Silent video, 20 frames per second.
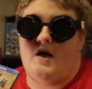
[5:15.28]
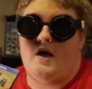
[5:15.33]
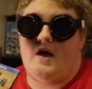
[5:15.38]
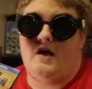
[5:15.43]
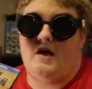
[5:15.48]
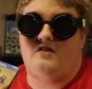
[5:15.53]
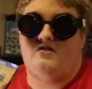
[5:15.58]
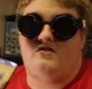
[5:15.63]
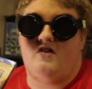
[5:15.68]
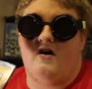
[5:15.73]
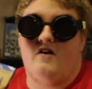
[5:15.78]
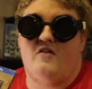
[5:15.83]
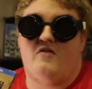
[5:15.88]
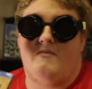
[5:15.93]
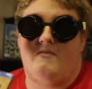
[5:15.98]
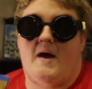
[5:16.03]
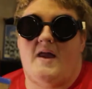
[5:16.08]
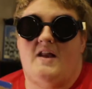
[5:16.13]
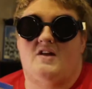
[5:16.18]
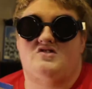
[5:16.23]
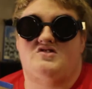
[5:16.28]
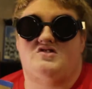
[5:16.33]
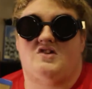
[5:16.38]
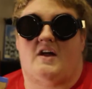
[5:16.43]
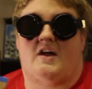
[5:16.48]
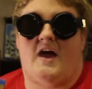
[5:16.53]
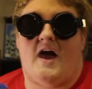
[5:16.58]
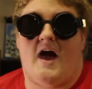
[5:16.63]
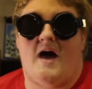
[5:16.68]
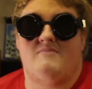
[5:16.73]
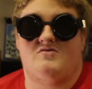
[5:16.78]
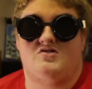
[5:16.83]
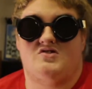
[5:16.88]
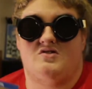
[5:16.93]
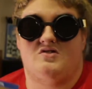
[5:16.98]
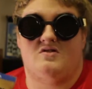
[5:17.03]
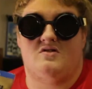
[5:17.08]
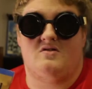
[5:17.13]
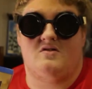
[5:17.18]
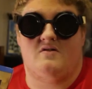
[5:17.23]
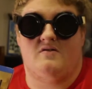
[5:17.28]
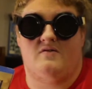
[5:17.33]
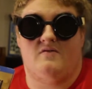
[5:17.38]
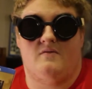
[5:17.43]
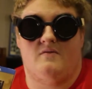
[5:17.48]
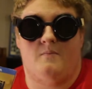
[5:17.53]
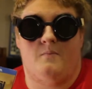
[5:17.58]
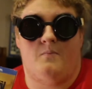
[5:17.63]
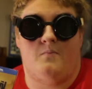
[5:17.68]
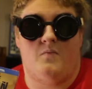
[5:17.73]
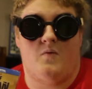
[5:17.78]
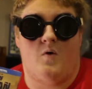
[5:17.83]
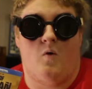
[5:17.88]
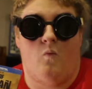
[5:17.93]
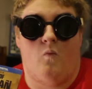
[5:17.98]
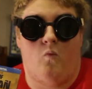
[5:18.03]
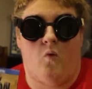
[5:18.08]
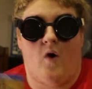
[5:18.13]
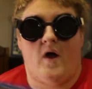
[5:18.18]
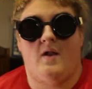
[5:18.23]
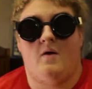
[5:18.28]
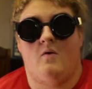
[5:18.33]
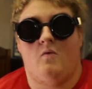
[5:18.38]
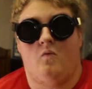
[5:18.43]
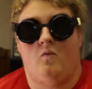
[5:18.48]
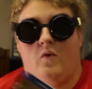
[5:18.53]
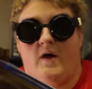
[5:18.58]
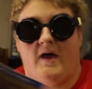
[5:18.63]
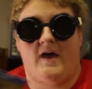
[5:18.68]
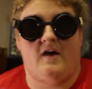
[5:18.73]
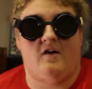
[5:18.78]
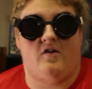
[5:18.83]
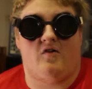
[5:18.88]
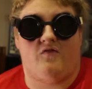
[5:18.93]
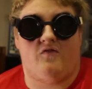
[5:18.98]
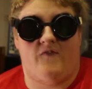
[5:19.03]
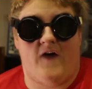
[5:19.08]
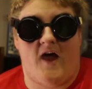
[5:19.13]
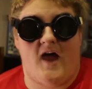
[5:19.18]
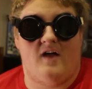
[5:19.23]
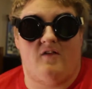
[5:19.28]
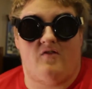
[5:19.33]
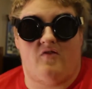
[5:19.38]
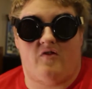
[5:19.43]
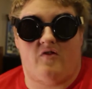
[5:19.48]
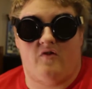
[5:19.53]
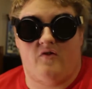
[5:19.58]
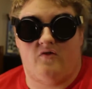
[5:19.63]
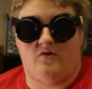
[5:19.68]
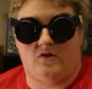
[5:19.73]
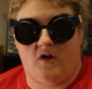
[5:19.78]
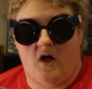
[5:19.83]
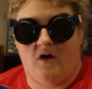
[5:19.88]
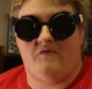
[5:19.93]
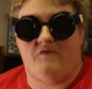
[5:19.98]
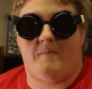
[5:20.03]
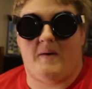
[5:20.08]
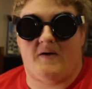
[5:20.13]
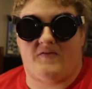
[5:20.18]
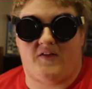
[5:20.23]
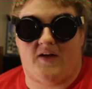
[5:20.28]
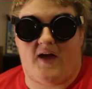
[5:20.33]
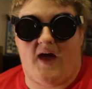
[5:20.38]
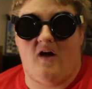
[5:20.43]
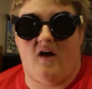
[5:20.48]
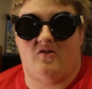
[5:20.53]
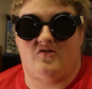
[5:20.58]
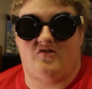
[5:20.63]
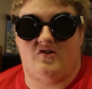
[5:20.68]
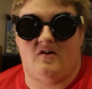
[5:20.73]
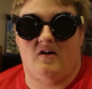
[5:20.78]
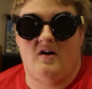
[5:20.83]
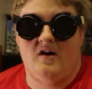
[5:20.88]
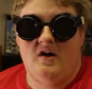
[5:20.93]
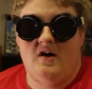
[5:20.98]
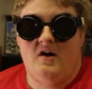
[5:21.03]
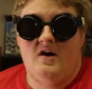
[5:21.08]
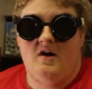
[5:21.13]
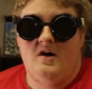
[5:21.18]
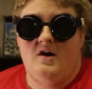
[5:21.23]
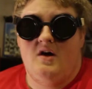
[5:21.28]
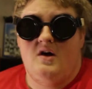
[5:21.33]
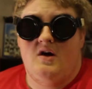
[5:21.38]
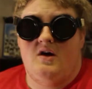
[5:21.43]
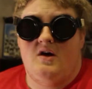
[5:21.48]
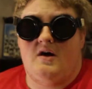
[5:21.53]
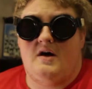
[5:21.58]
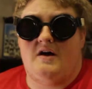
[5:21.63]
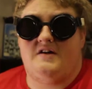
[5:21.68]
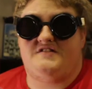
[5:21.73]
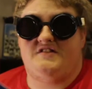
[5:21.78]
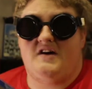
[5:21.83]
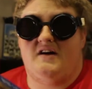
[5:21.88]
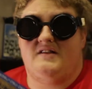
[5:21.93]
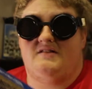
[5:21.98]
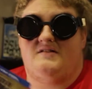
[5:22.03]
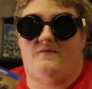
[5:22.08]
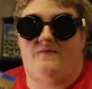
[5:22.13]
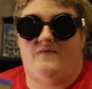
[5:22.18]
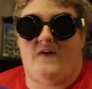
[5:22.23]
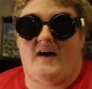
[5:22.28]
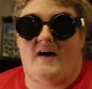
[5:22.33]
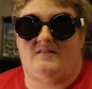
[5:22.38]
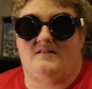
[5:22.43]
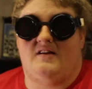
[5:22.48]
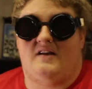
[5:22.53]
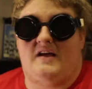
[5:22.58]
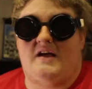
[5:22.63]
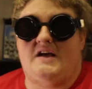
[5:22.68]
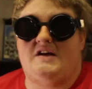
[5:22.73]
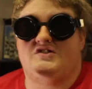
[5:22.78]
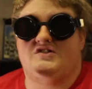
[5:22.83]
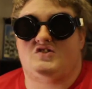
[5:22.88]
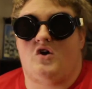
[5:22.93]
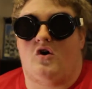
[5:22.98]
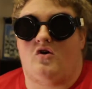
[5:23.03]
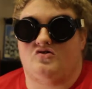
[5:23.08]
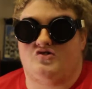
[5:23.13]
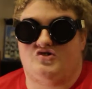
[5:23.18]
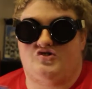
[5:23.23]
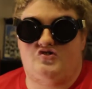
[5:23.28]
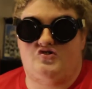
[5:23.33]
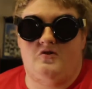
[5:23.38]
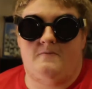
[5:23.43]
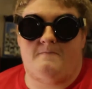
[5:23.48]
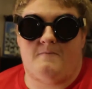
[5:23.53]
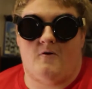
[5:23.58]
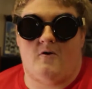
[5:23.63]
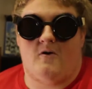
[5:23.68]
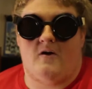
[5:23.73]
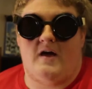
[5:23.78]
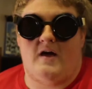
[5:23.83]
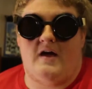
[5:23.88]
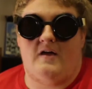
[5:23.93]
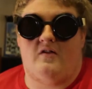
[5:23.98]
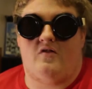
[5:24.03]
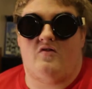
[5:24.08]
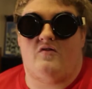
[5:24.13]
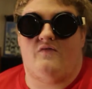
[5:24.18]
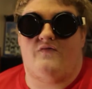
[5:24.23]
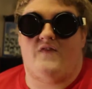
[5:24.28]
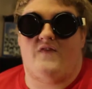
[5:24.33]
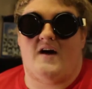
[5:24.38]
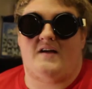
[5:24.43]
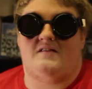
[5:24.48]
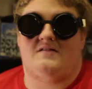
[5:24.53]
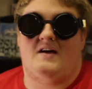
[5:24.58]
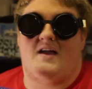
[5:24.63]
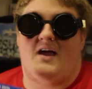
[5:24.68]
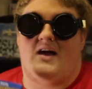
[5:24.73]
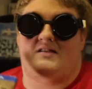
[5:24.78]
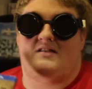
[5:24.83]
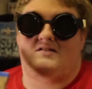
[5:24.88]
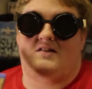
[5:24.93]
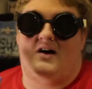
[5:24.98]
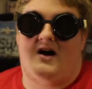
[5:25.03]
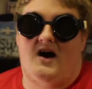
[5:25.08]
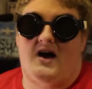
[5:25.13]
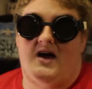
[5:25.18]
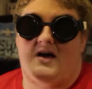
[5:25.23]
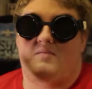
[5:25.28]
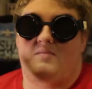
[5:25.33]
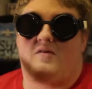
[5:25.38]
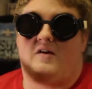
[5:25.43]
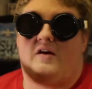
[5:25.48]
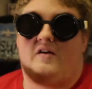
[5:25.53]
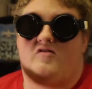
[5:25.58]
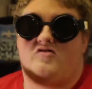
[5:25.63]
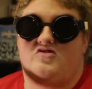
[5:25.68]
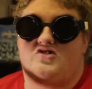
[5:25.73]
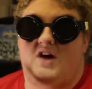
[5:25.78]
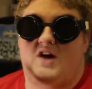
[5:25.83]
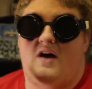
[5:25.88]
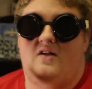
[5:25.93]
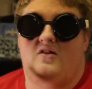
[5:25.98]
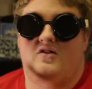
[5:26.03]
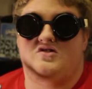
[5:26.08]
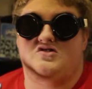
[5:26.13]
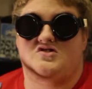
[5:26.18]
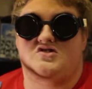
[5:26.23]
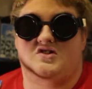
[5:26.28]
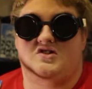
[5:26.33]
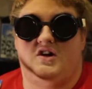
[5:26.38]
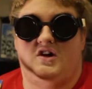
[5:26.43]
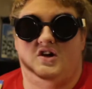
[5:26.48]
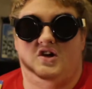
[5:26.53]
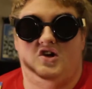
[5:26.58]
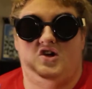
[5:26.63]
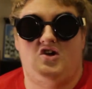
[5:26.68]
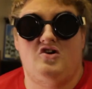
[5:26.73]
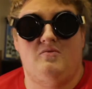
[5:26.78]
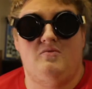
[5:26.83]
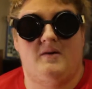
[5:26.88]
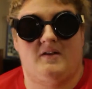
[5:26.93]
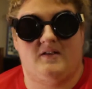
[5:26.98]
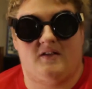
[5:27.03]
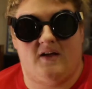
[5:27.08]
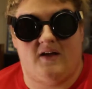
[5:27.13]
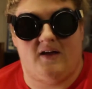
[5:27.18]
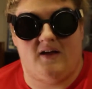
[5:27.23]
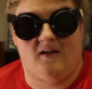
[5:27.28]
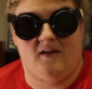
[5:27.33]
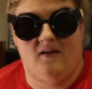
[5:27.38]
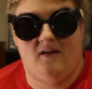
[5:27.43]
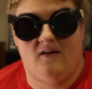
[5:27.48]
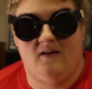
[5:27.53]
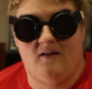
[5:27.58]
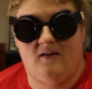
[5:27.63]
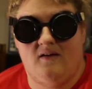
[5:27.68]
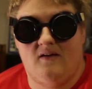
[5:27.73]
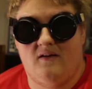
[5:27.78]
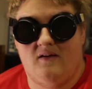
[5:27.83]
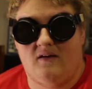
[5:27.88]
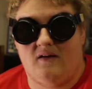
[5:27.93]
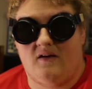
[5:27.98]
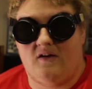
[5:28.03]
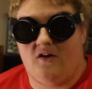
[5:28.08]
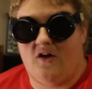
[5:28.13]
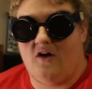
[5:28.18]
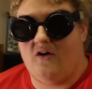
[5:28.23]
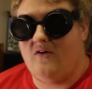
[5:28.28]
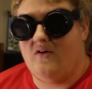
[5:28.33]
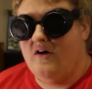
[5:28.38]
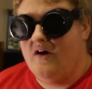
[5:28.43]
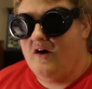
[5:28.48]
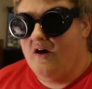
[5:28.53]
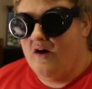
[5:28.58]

it does manage to capture what we as fans love about the character. It's not the fact that he's all super, it's the fact that at times he's challenged humanly. You know?